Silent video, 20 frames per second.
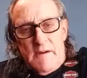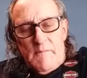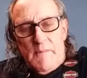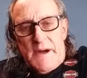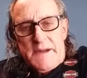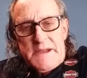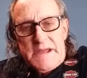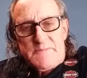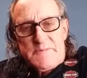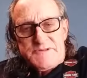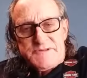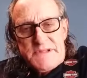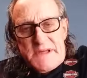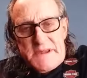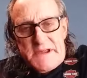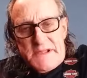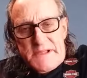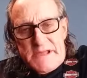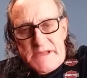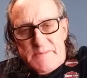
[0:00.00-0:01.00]
My name is
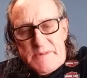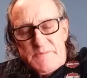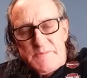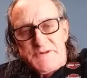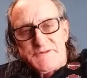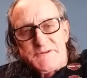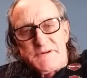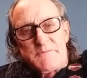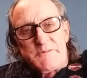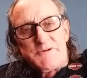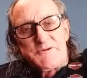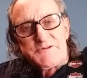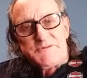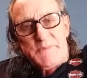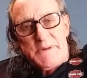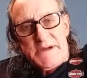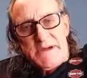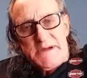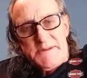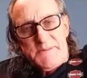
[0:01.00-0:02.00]
Lenny Lehman, Mr.
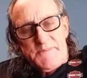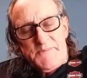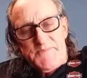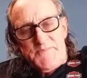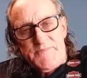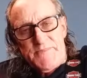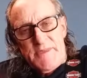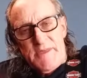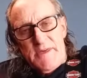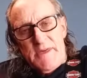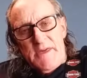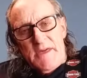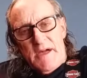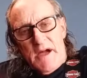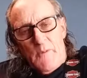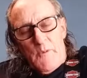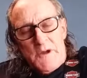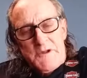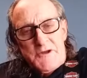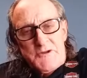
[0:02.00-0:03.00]
Bluesman.
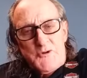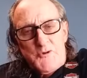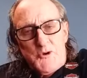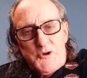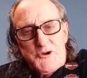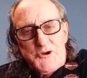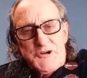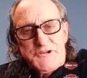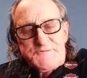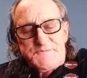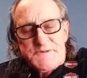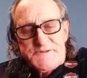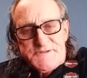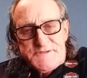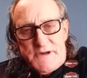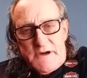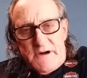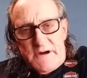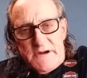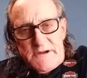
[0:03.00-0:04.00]
I want to do a Christmas
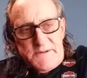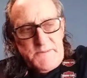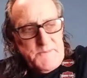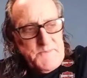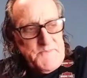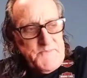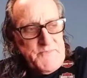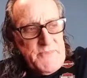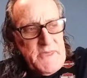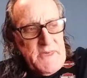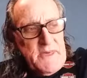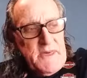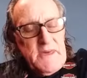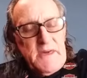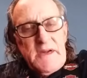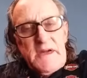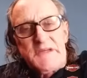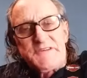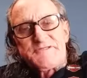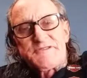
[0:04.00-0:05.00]
song,
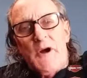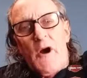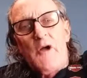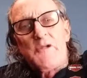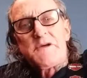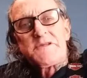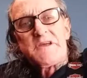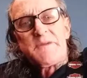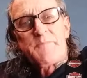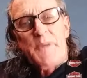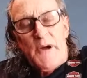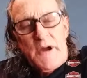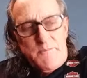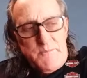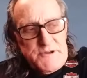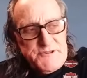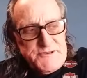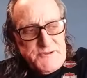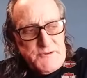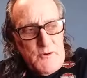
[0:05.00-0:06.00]
and it's called The
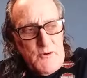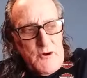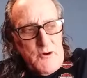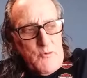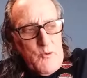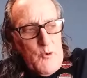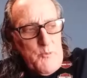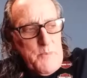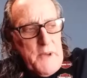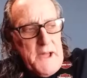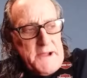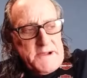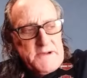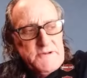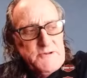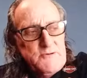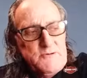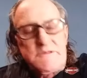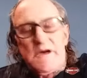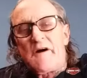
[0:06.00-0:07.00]
Department Store, I wrote back
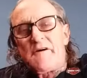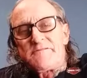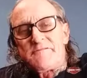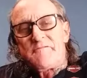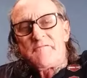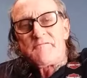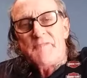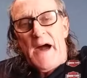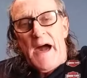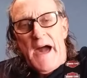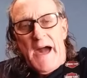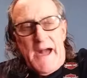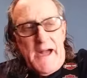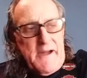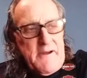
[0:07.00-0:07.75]
in 2005.